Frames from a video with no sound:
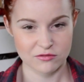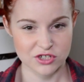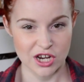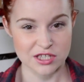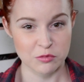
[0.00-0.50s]

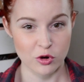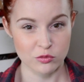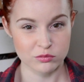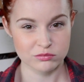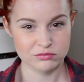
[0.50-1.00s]
chased
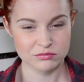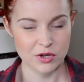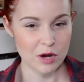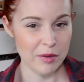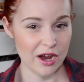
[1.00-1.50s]
by
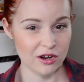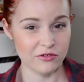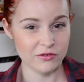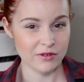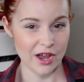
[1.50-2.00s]
a pack
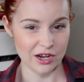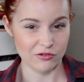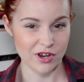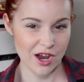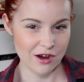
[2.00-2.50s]
of
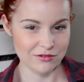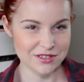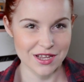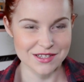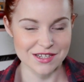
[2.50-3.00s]
angry
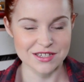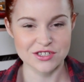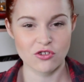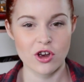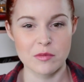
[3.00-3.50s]
hounds, as they
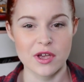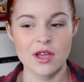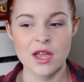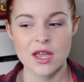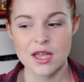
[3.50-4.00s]
describe
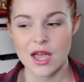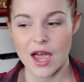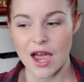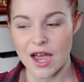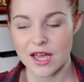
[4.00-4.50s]
it.
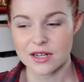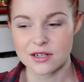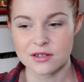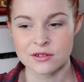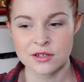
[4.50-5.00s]

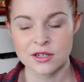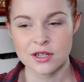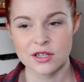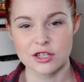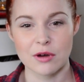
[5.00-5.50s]
And
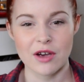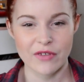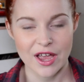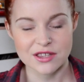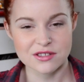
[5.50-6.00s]
you
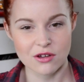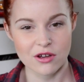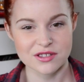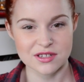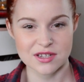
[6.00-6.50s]
have head
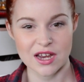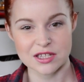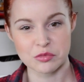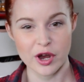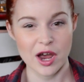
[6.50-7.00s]
starts
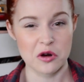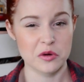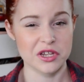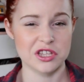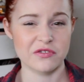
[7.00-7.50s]
dictated by how
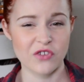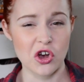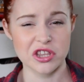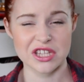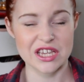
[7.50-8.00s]
quick you
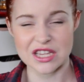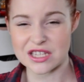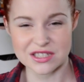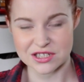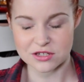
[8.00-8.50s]
find the
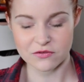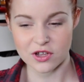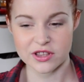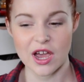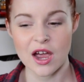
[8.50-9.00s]
keys and stuff
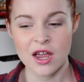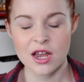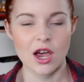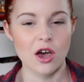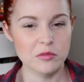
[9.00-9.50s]
like that.
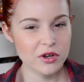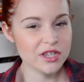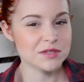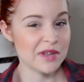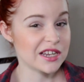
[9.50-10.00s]
I'm not
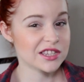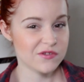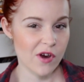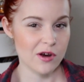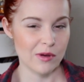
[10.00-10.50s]
explaining
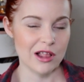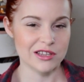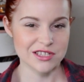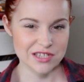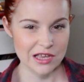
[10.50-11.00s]
this very well
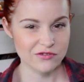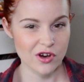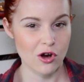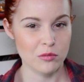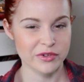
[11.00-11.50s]
and it sounds
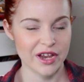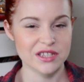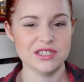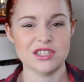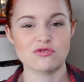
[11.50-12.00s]
very
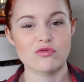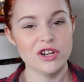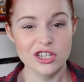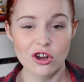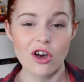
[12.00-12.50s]
complicated. It's
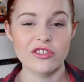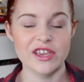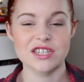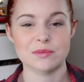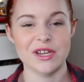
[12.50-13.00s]
really not.
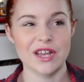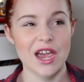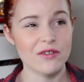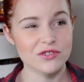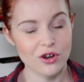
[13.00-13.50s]
They explain it
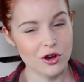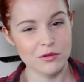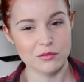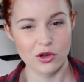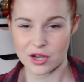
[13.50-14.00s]
every
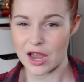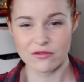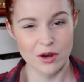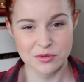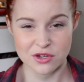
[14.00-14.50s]
time, like
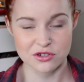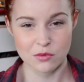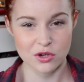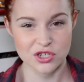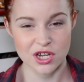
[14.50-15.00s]
every episode you
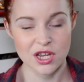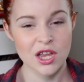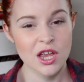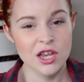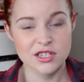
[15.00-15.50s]
watch it.
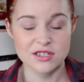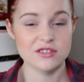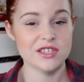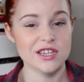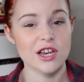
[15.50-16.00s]

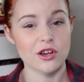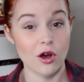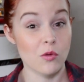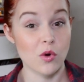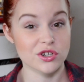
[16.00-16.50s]
Seriously,
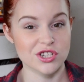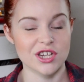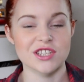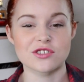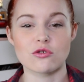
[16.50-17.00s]
go and watch
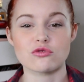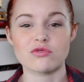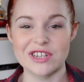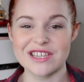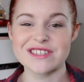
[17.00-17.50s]
it. It's called
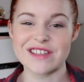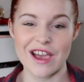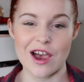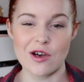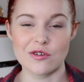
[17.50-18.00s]
Release the
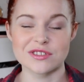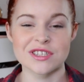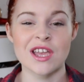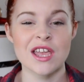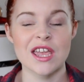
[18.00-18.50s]

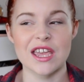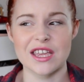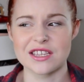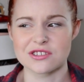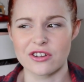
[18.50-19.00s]
Hounds.
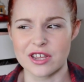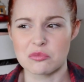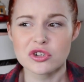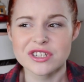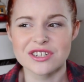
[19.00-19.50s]
It is on a
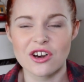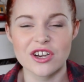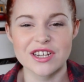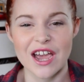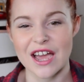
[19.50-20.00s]
Monday
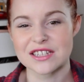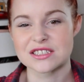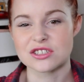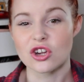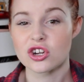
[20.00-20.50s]
night
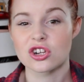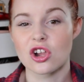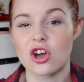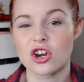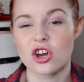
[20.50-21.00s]
at 9
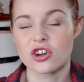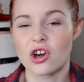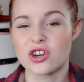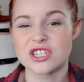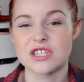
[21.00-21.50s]
o'clock
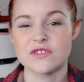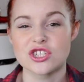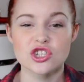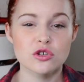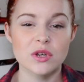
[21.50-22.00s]
on
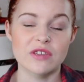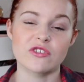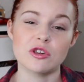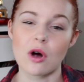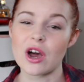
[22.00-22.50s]
ITV2
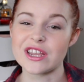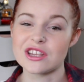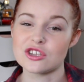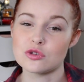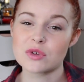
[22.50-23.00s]
if you are
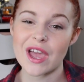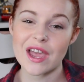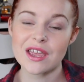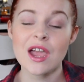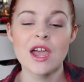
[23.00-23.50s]
in the
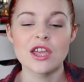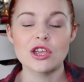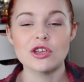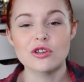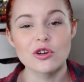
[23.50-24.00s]
UK.
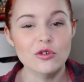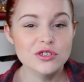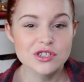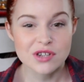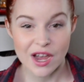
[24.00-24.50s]
You can
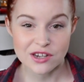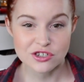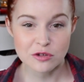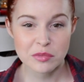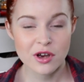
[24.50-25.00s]
also
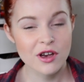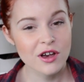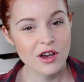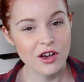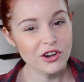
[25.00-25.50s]
catch up
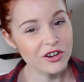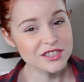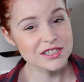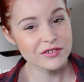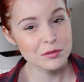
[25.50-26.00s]
on
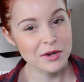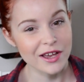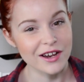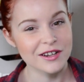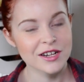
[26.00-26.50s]
ITV
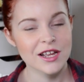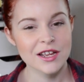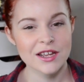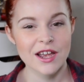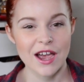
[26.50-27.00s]
Player.
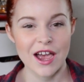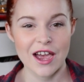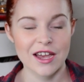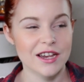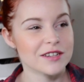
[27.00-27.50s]

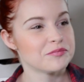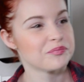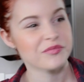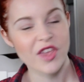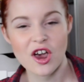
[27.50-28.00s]
And
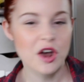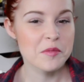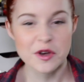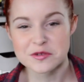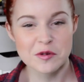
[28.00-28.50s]

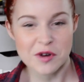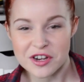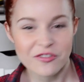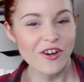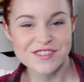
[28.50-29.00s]
I might as well
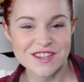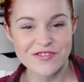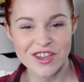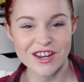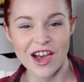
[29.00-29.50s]
work for
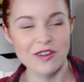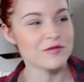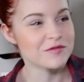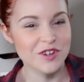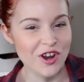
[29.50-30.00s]
ITV
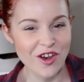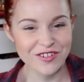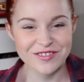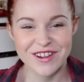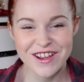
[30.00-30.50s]
now, you know?